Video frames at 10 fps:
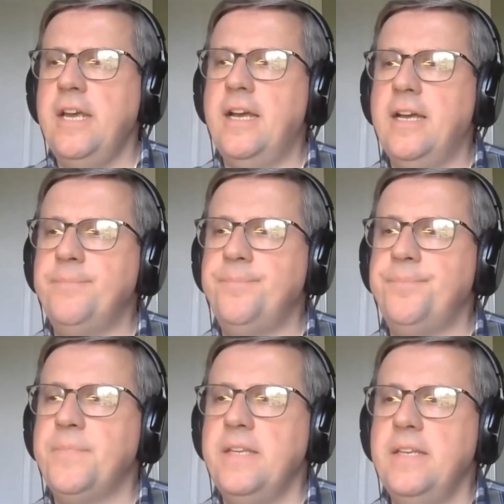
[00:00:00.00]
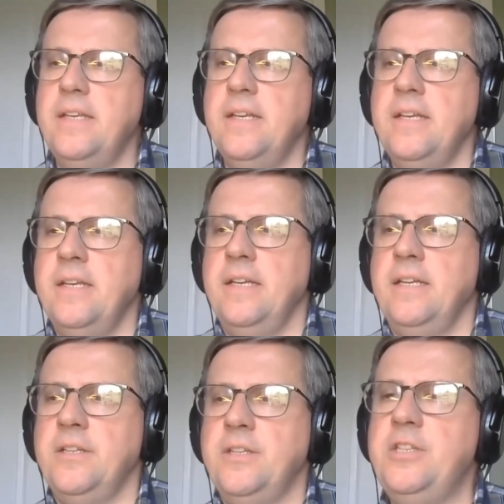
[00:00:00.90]
Do
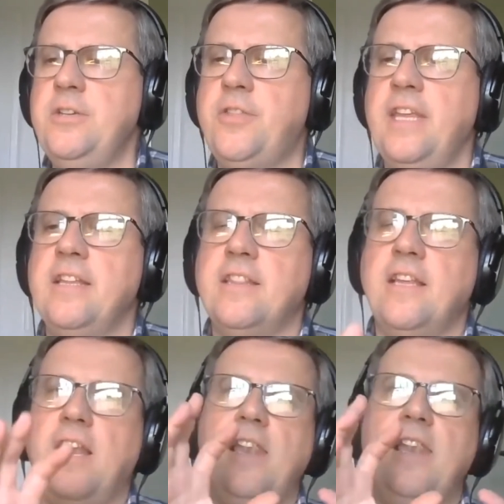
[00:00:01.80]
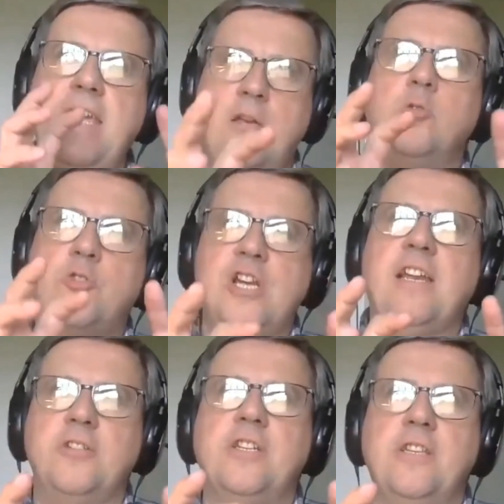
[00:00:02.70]
you think that legal
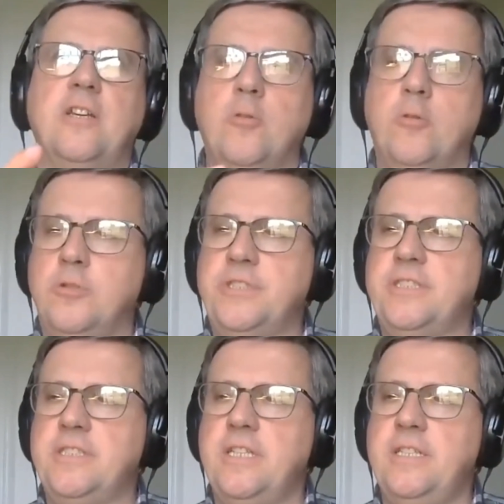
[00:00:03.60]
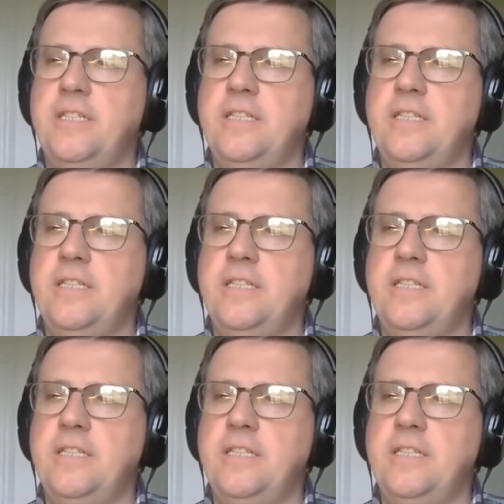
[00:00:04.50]
challenge in the courts